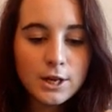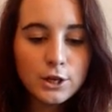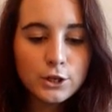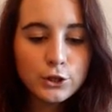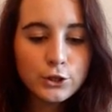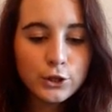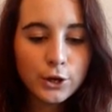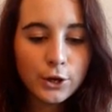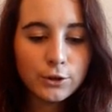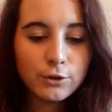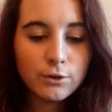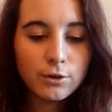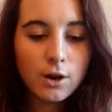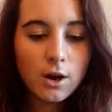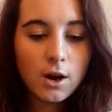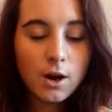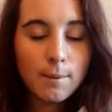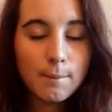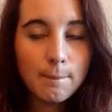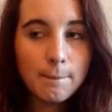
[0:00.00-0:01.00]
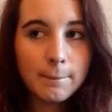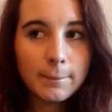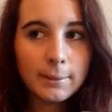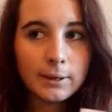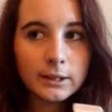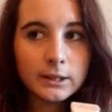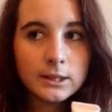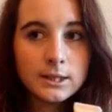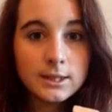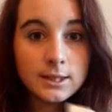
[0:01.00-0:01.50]
So
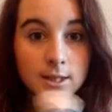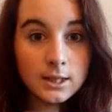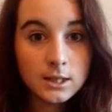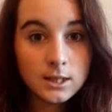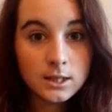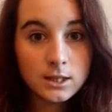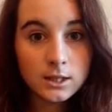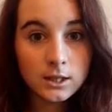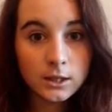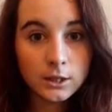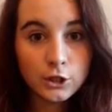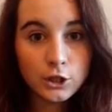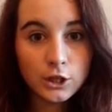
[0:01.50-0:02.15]
my sister,